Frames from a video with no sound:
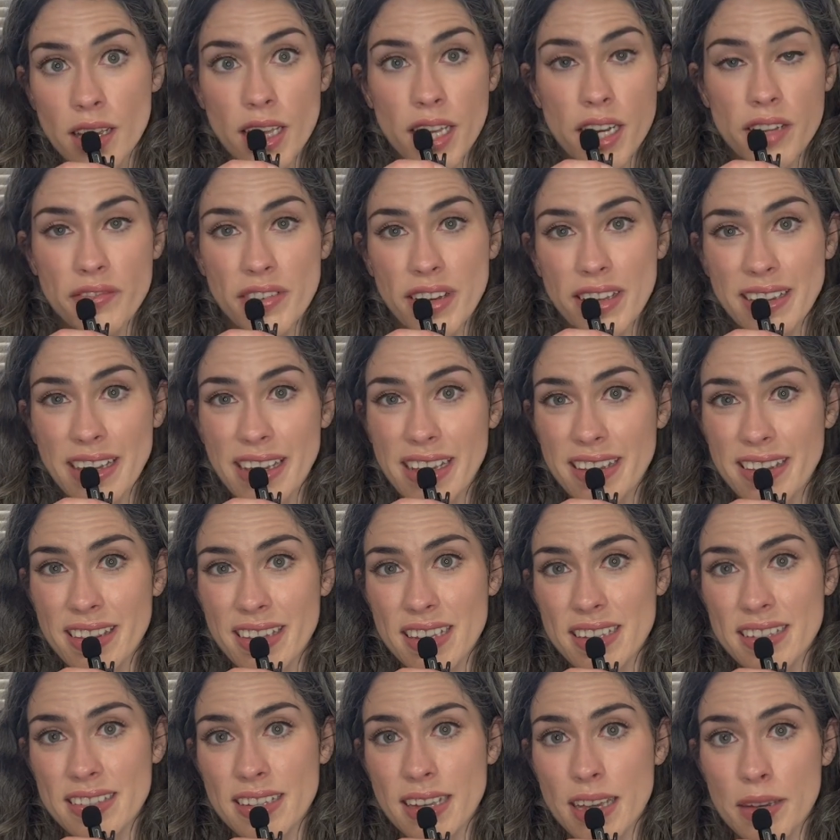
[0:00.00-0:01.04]
If I like
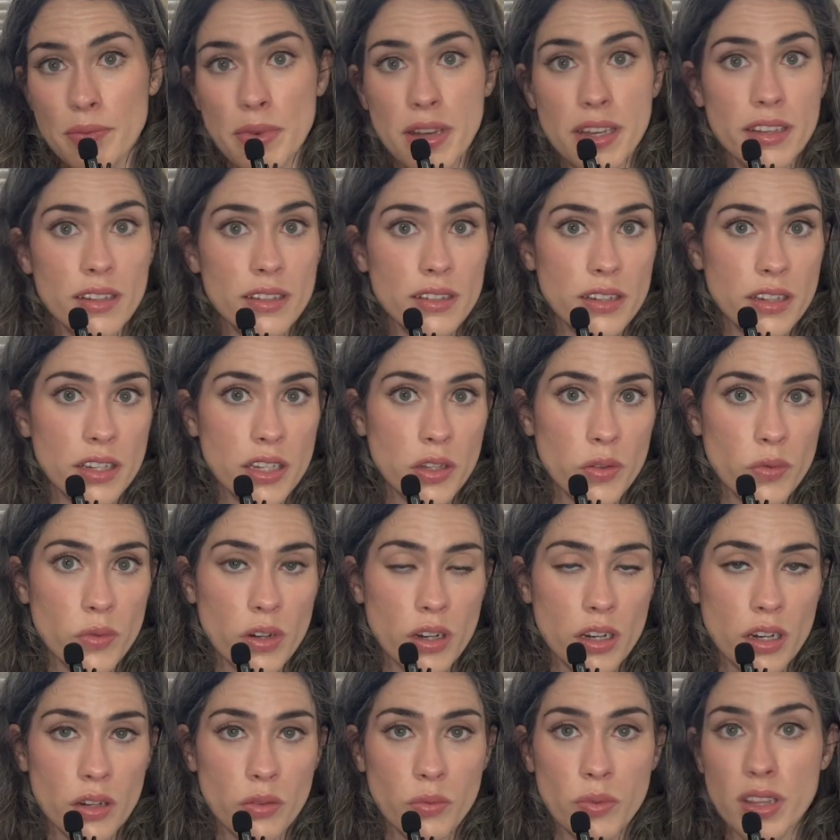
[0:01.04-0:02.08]
this, I might continue
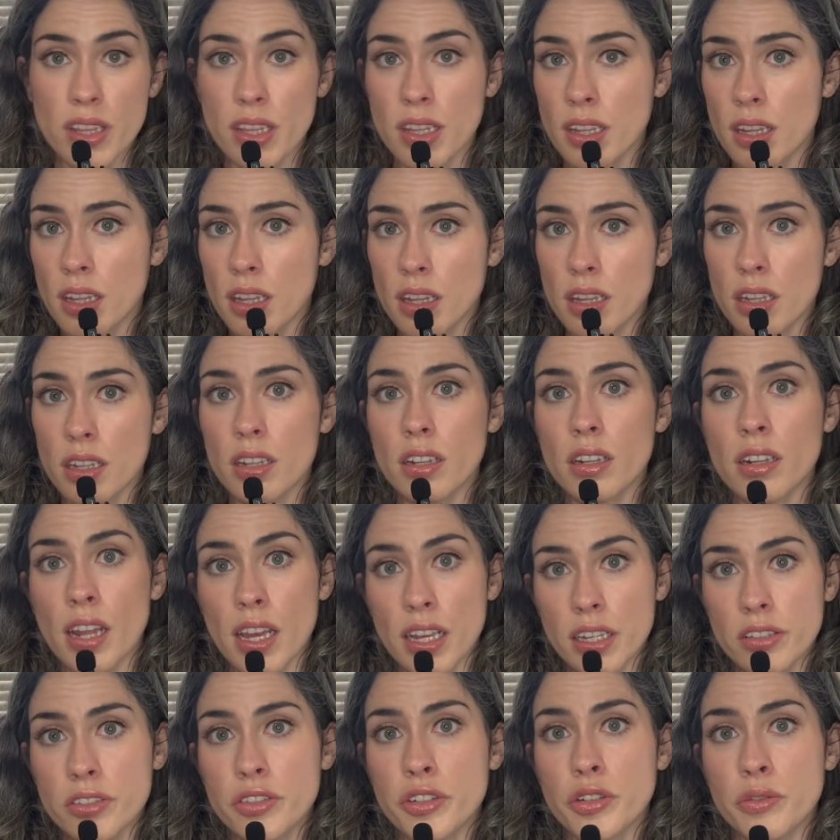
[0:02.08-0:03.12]
on with the
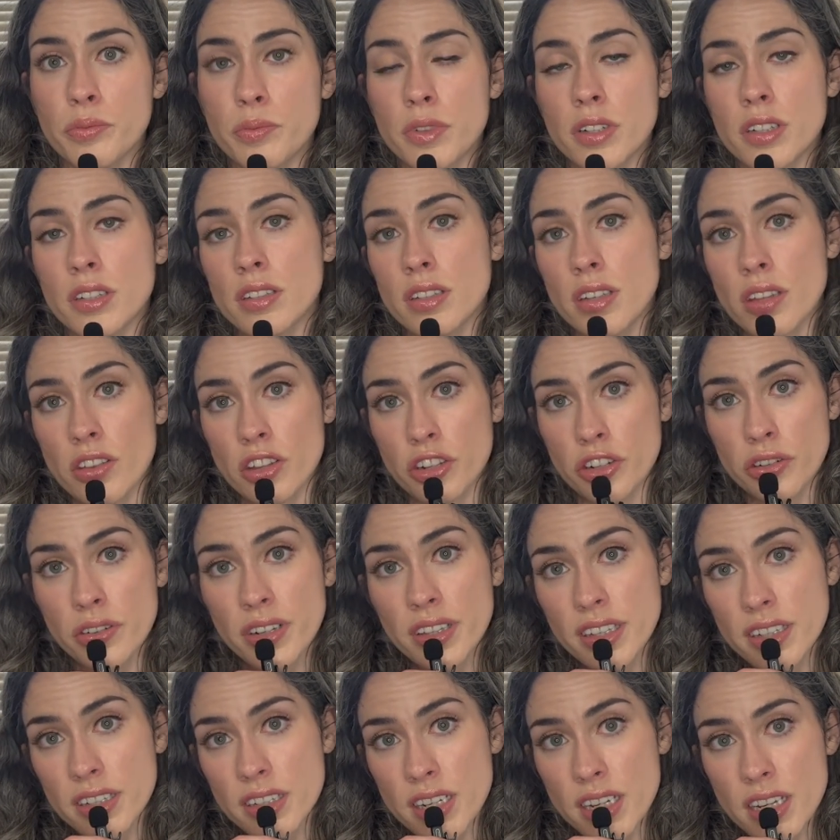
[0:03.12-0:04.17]
next 2 books in the
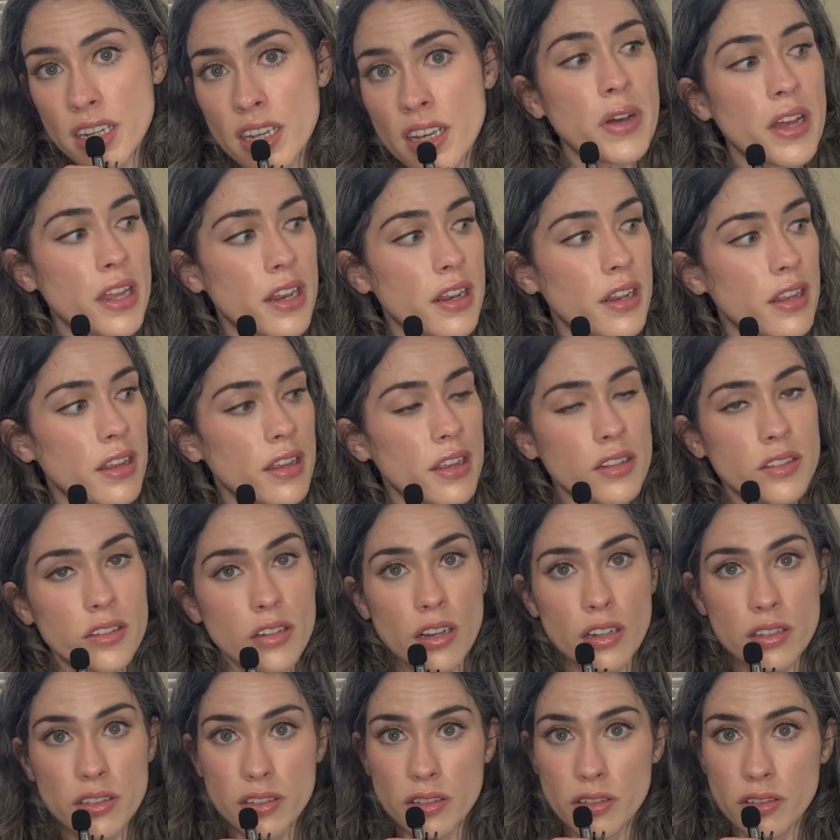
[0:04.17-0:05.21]
trilogy, but it's
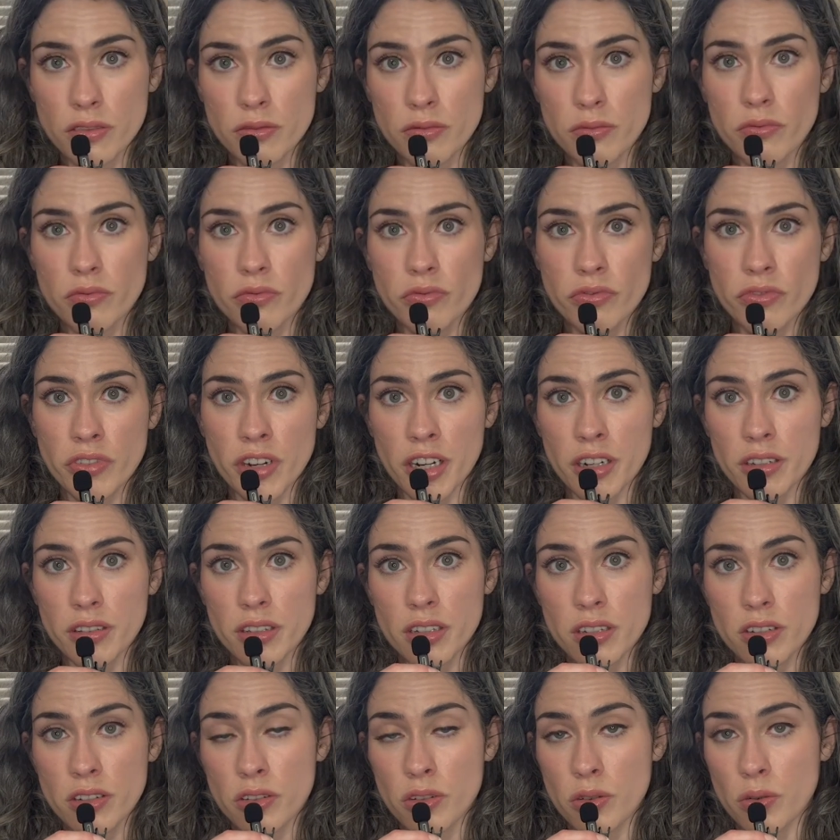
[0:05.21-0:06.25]
also
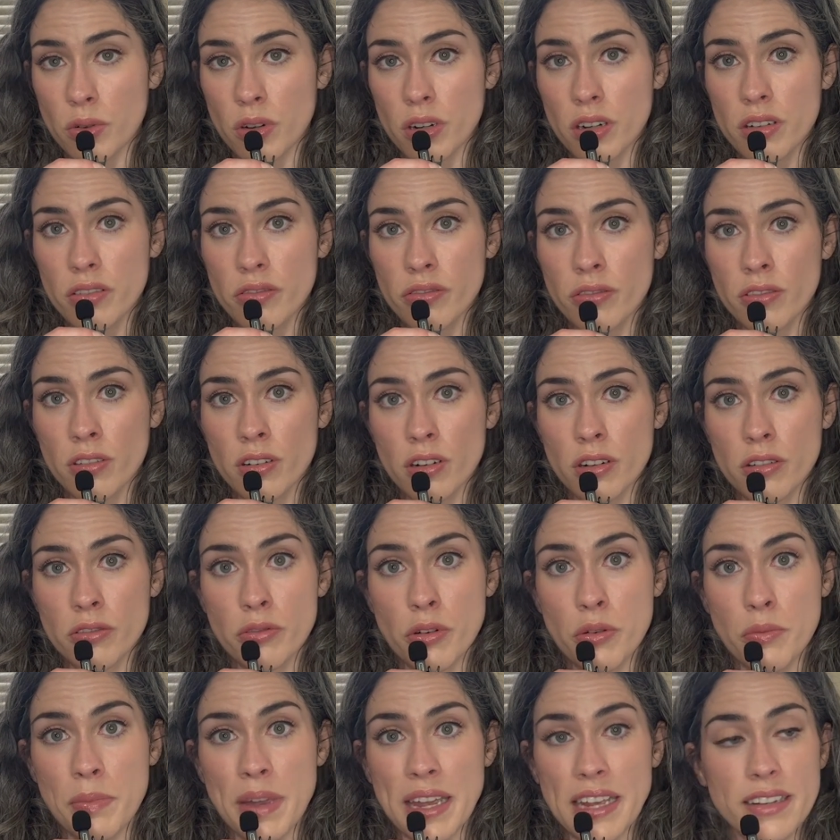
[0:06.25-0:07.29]
fairly short for a
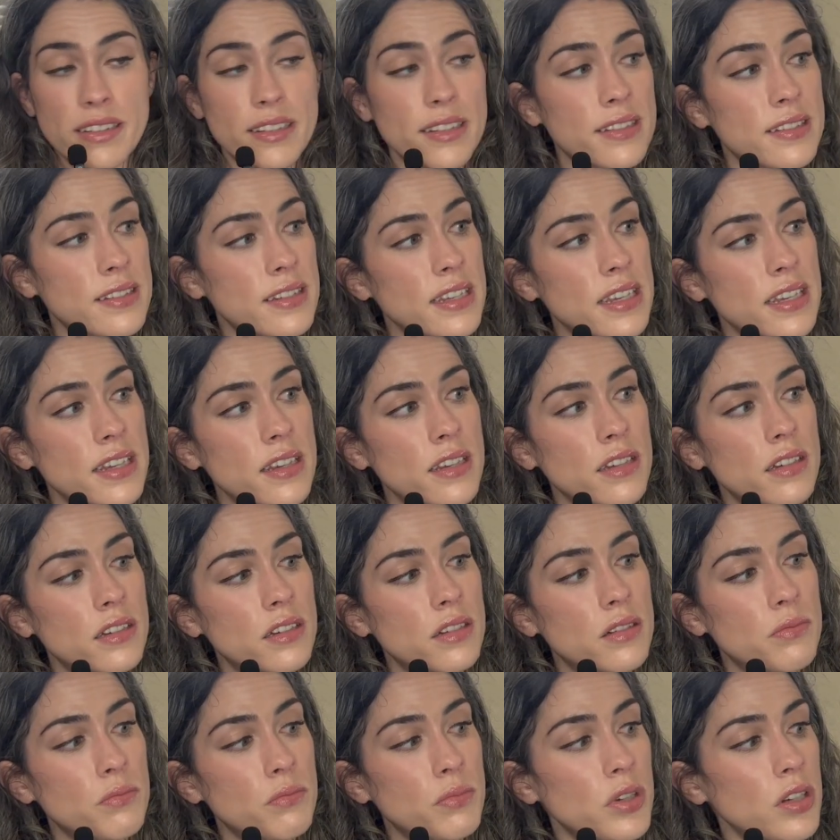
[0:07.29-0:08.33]
romantasy
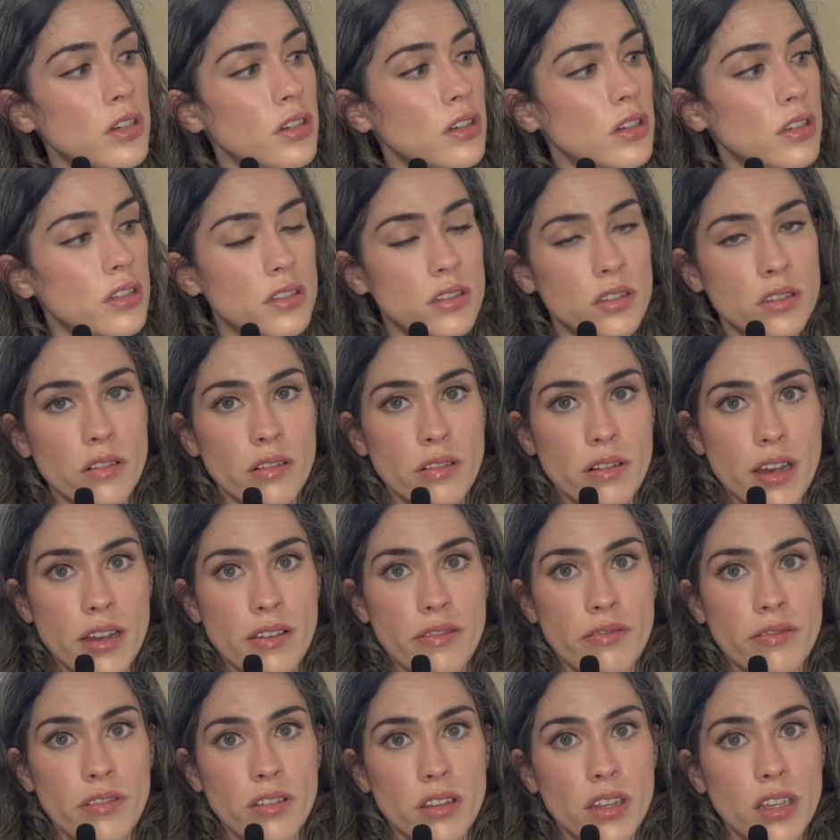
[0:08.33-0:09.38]
book, so I
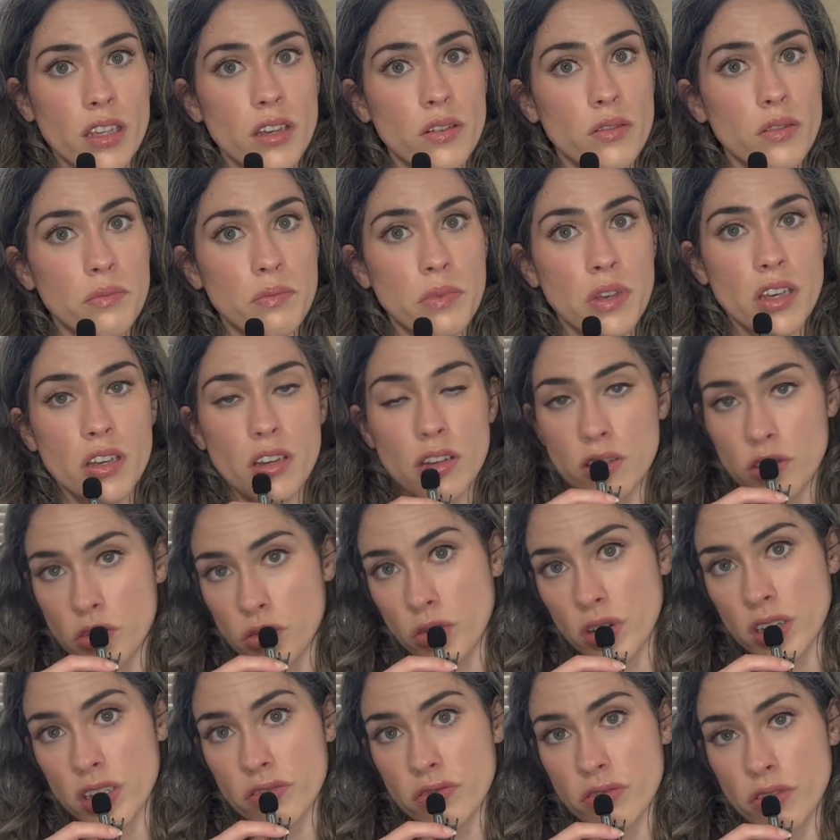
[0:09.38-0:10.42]
feel like it would be a good
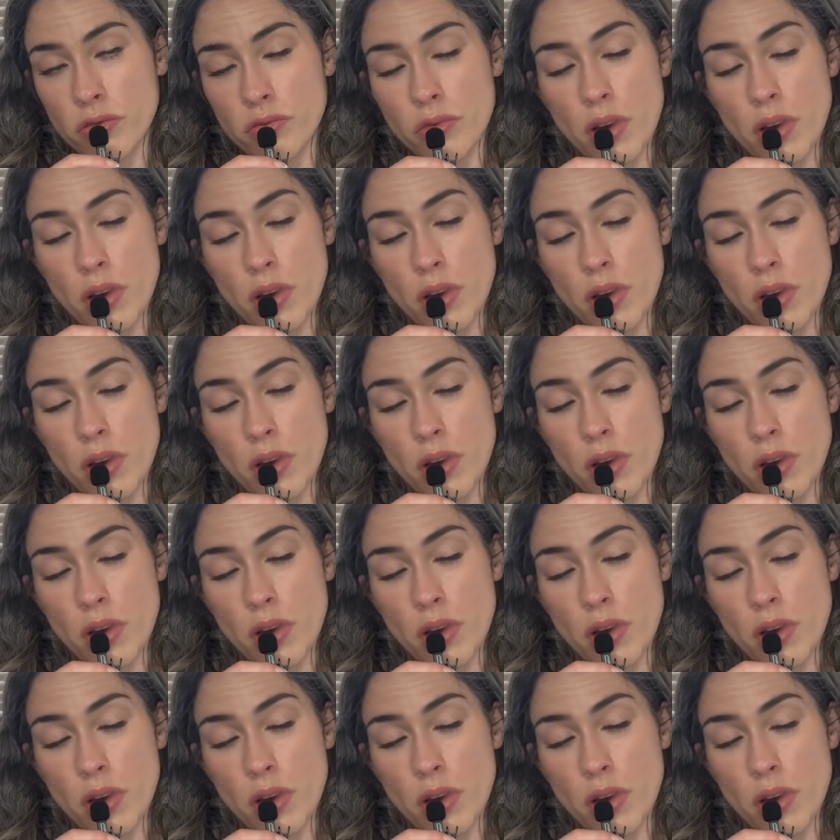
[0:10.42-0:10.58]
choice for